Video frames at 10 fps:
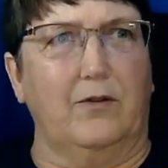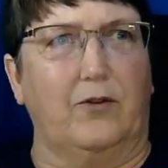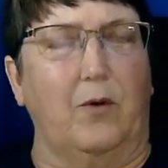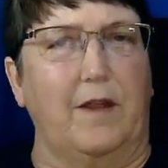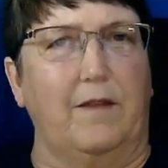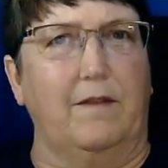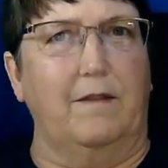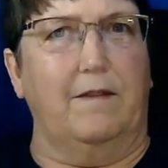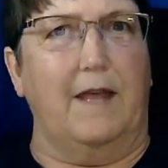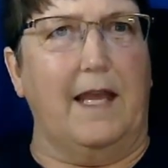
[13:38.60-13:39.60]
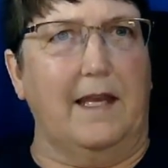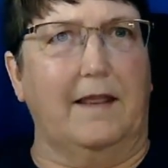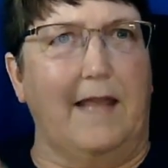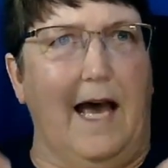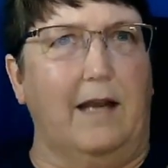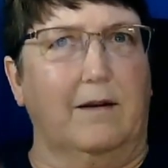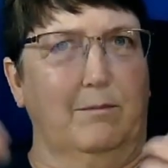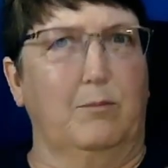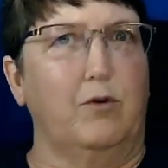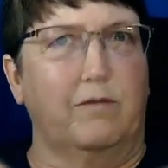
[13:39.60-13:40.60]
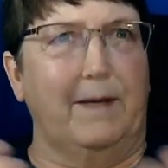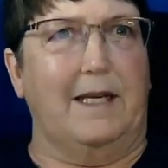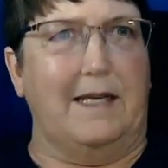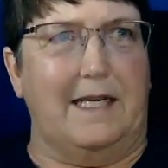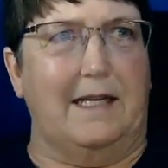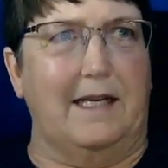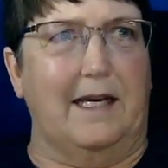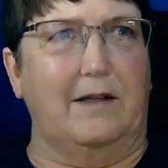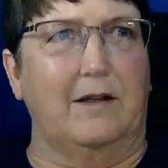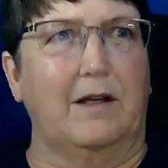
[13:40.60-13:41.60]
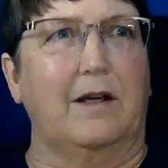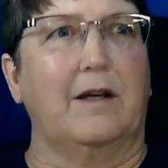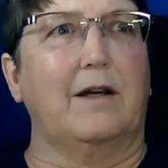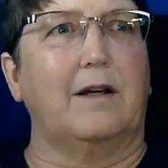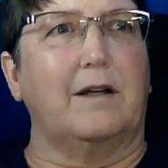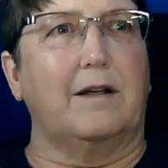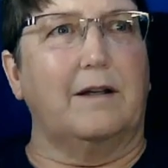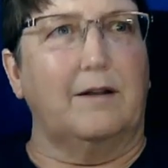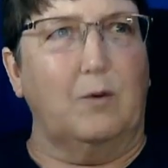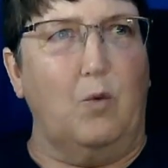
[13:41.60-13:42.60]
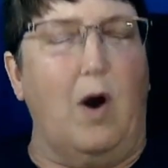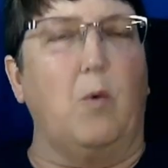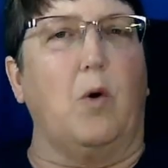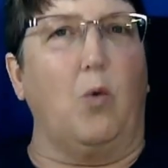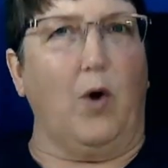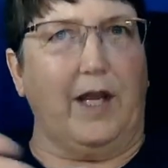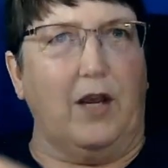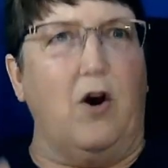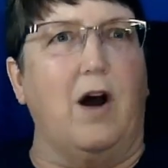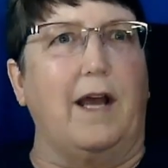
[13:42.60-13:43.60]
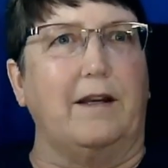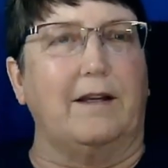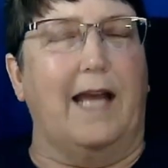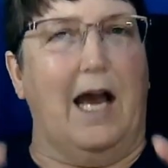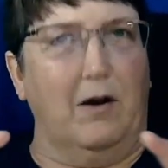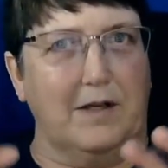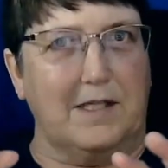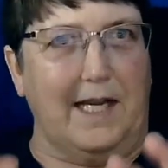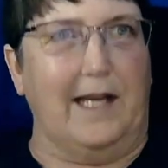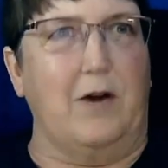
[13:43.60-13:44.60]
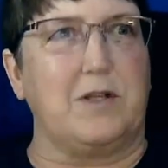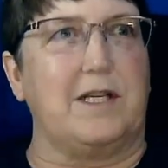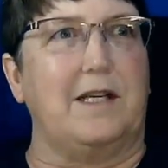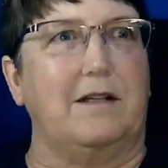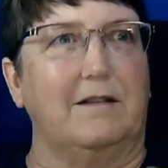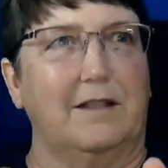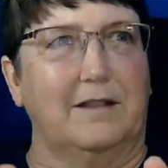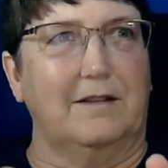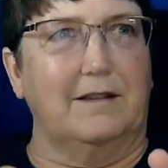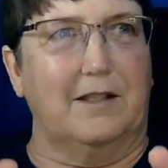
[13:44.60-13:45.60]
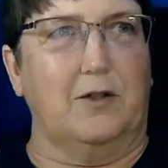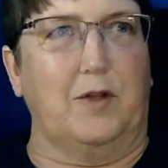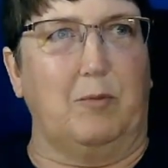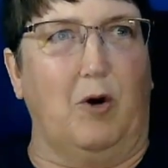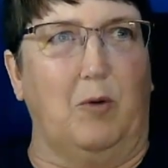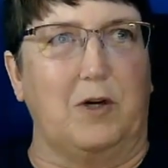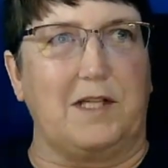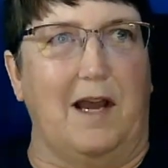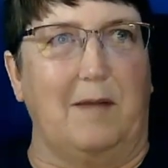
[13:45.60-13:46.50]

so that they get that movement need in while we're working on how to stay in our seat until the appropriate